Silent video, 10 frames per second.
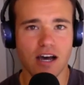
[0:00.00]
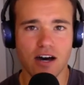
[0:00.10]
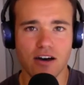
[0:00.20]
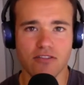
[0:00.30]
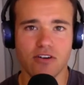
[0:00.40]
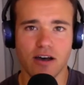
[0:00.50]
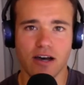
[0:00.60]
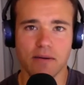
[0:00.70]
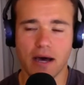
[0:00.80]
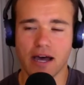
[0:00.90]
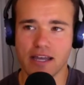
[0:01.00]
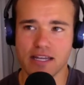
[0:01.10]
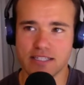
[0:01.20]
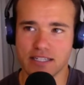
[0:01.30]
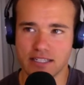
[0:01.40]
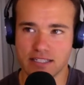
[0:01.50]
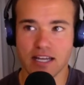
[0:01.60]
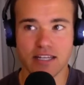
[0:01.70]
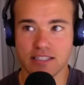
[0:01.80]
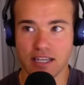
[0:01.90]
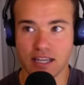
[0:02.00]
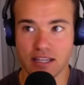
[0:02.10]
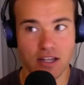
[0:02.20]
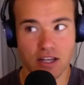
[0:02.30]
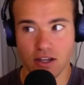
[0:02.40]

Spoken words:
of my success and